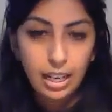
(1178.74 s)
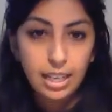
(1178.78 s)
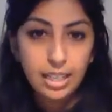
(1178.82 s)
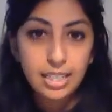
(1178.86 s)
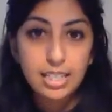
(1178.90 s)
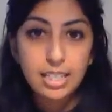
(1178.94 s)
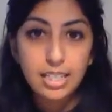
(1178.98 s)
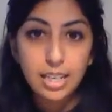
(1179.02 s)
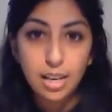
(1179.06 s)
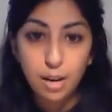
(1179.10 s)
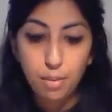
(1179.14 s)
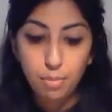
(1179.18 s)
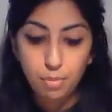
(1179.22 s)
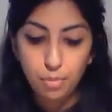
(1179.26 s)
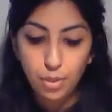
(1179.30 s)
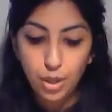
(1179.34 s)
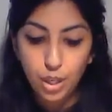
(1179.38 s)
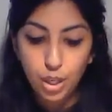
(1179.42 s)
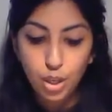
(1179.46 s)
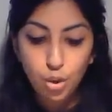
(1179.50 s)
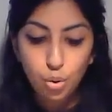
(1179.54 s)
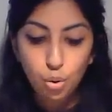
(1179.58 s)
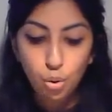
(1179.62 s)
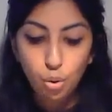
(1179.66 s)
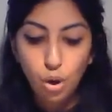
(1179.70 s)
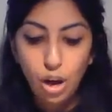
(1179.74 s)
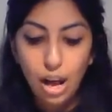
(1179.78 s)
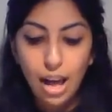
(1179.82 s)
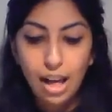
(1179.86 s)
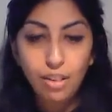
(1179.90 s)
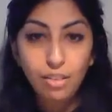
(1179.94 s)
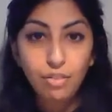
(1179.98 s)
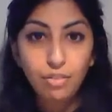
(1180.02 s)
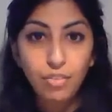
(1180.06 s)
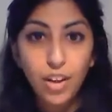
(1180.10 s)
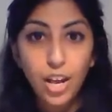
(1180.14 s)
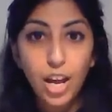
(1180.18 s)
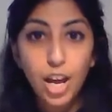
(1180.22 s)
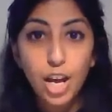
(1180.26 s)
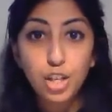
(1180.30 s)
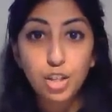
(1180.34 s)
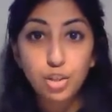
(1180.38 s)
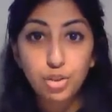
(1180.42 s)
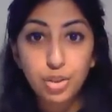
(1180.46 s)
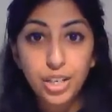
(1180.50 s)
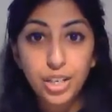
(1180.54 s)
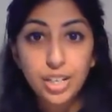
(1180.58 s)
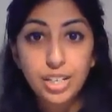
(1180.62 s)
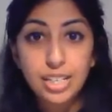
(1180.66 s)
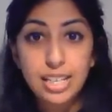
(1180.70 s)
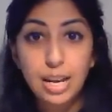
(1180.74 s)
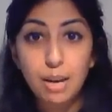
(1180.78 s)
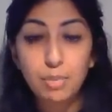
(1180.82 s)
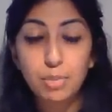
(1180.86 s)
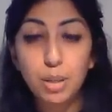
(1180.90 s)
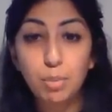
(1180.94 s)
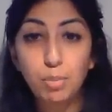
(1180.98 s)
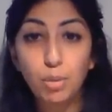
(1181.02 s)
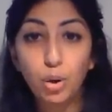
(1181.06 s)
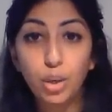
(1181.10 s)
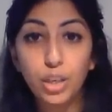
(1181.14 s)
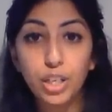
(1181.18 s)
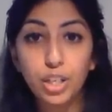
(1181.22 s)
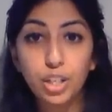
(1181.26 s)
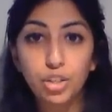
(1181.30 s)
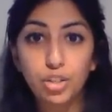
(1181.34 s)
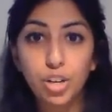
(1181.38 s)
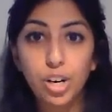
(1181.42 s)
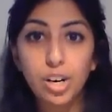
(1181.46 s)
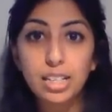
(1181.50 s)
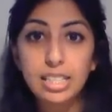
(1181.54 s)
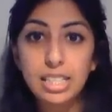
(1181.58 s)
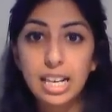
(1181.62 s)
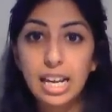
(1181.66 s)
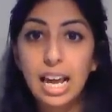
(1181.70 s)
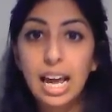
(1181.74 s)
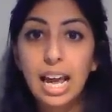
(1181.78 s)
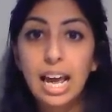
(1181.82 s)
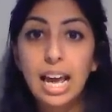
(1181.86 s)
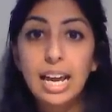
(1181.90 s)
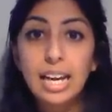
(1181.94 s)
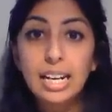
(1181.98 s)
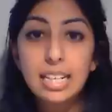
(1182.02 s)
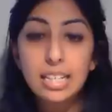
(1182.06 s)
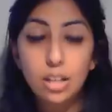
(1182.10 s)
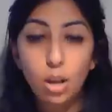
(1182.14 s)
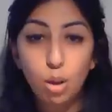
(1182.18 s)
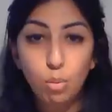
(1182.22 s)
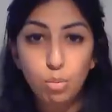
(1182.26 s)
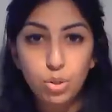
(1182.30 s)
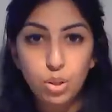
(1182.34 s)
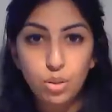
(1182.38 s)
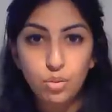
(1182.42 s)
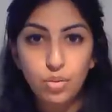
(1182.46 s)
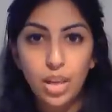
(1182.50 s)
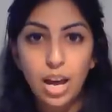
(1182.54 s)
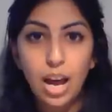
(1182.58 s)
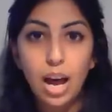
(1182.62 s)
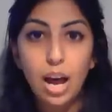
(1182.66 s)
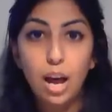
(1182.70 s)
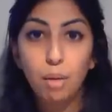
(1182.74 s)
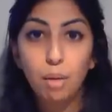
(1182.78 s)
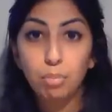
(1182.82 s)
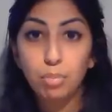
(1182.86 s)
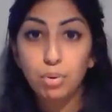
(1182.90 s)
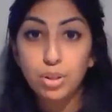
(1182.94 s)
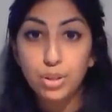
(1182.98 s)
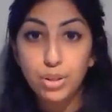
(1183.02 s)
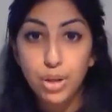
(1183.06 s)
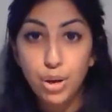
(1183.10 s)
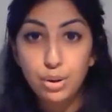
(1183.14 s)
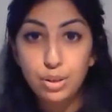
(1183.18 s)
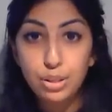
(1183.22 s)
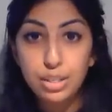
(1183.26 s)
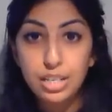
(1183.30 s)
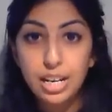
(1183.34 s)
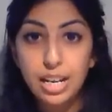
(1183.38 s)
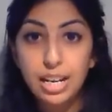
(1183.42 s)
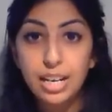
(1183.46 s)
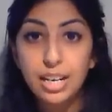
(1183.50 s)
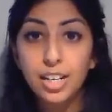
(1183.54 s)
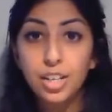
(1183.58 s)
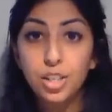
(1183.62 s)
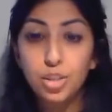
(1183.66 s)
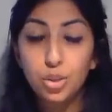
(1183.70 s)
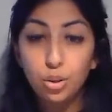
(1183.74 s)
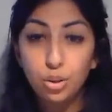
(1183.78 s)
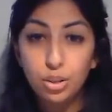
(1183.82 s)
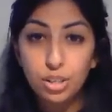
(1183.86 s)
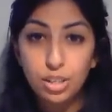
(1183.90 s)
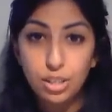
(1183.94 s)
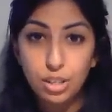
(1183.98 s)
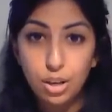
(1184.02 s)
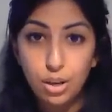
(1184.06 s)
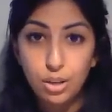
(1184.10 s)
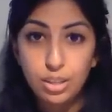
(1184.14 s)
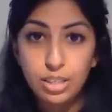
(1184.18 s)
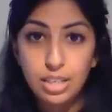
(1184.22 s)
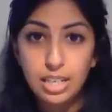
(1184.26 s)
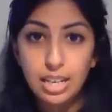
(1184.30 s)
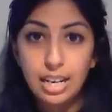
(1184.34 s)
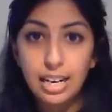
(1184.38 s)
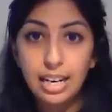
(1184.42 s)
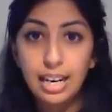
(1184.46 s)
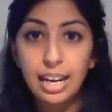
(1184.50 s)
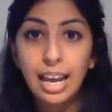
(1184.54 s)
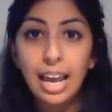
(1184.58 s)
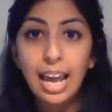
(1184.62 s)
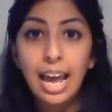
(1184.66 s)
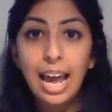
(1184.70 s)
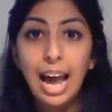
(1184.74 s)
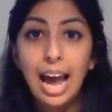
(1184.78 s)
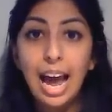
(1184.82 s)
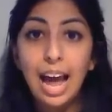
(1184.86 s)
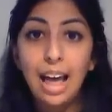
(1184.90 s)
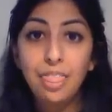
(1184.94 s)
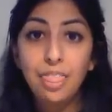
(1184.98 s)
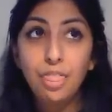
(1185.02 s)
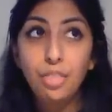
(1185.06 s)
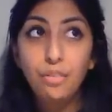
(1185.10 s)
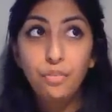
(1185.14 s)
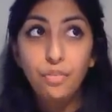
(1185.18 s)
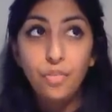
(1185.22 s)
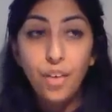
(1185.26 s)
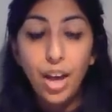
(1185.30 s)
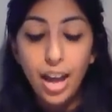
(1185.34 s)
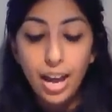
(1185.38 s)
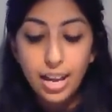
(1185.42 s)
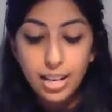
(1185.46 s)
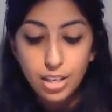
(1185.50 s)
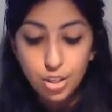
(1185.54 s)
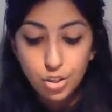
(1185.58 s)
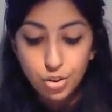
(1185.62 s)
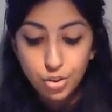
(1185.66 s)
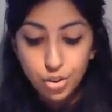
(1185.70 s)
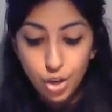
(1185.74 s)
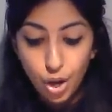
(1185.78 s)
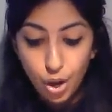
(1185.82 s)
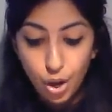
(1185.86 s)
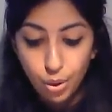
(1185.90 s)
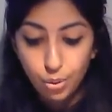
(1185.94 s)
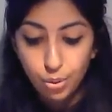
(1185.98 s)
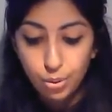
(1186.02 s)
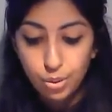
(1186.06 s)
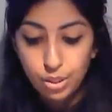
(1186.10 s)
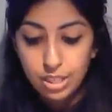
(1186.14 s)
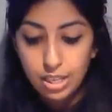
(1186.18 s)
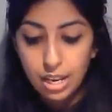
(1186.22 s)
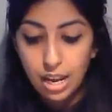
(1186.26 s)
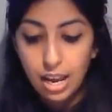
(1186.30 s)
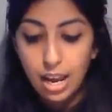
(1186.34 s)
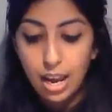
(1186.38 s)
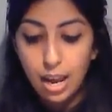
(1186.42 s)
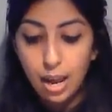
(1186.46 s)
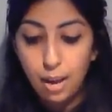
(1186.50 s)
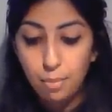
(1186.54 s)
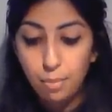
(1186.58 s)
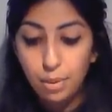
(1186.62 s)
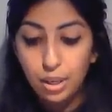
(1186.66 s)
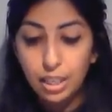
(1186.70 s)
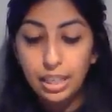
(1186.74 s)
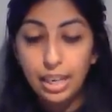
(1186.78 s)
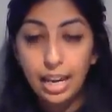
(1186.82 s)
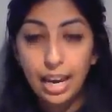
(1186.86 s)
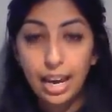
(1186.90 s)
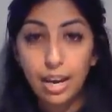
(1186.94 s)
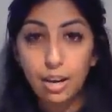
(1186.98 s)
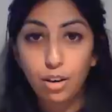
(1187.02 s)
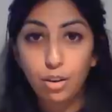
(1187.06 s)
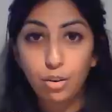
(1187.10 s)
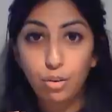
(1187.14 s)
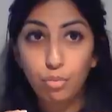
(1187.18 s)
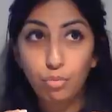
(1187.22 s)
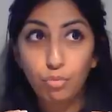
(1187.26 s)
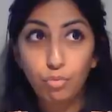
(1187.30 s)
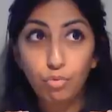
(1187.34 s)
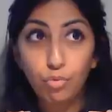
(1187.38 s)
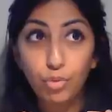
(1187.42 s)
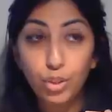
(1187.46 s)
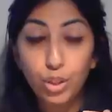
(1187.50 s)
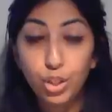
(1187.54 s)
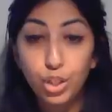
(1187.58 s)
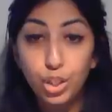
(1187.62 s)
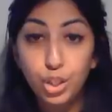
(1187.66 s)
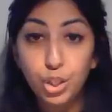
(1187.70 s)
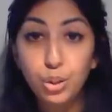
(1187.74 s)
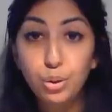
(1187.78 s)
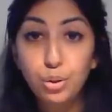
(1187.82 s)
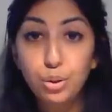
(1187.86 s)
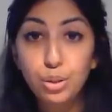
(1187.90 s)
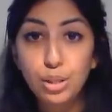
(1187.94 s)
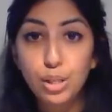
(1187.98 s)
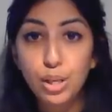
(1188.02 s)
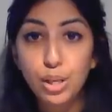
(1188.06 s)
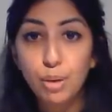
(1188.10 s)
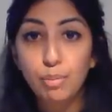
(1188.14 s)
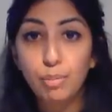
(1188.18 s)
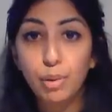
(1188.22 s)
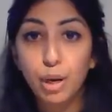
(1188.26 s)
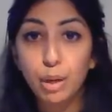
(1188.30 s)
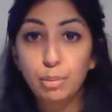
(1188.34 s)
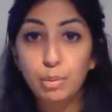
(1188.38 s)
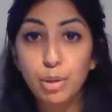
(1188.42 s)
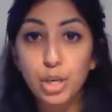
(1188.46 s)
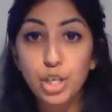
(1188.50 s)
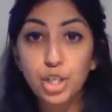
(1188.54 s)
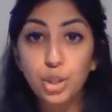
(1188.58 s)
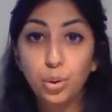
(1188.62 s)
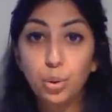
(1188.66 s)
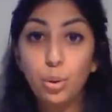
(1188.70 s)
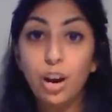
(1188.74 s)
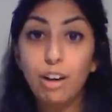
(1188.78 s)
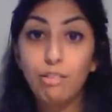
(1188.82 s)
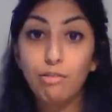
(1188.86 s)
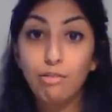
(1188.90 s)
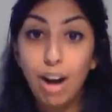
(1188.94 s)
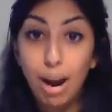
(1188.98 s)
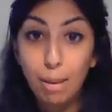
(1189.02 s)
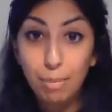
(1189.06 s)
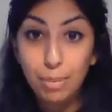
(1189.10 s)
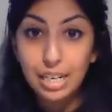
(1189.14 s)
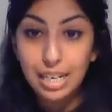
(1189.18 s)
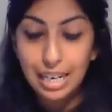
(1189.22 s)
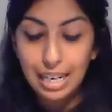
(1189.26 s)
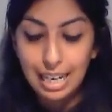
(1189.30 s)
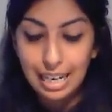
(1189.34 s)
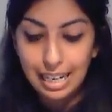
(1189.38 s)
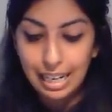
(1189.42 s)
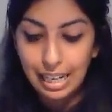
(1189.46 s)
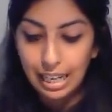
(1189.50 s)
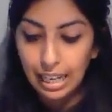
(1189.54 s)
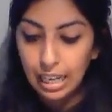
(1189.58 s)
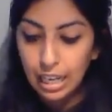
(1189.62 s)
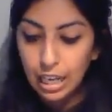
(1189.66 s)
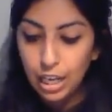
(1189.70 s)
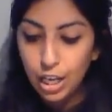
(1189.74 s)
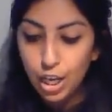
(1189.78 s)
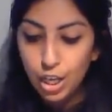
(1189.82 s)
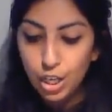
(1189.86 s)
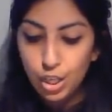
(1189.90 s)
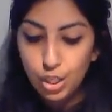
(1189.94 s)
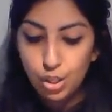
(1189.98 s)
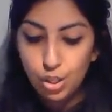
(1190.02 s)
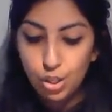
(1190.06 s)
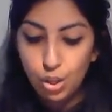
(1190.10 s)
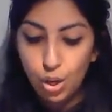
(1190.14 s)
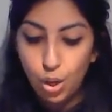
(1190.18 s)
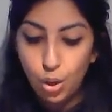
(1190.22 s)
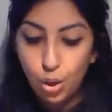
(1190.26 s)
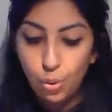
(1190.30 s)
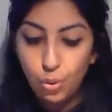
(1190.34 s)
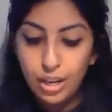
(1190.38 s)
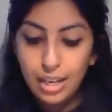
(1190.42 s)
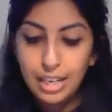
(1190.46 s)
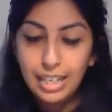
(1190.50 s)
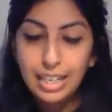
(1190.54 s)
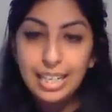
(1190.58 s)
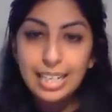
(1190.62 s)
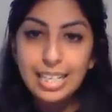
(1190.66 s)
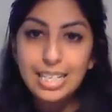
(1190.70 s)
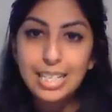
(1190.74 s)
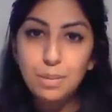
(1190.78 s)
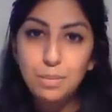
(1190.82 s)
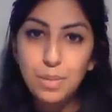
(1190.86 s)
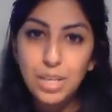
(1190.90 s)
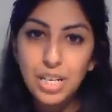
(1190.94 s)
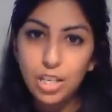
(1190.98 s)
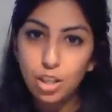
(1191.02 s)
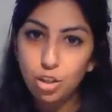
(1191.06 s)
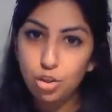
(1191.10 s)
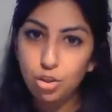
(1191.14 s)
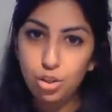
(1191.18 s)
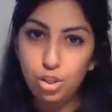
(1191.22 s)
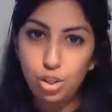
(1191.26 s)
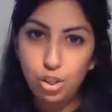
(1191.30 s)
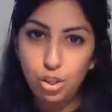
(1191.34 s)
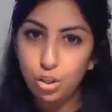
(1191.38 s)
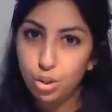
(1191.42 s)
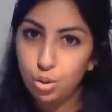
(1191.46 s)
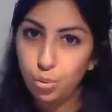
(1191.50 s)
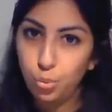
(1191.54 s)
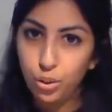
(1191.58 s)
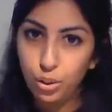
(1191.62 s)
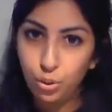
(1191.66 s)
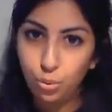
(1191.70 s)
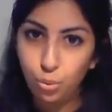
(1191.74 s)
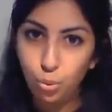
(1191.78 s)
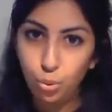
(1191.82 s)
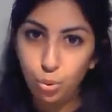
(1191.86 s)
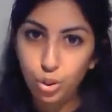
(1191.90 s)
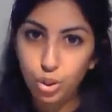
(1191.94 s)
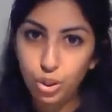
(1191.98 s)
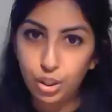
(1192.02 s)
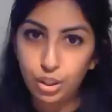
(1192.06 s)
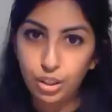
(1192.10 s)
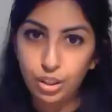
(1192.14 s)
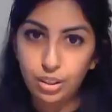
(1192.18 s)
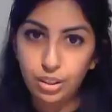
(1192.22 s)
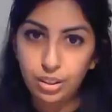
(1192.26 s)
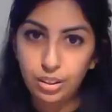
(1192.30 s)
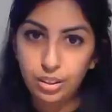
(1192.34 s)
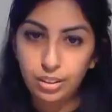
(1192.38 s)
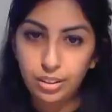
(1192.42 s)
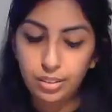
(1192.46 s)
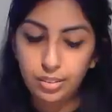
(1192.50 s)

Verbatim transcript: And um, your alpha adrenoceptor blocking drugs, examples of that are prazosin, doxazosin, and the first dose um, can reduce blood pressure quite rapidly, so it needs to be introduced with caution.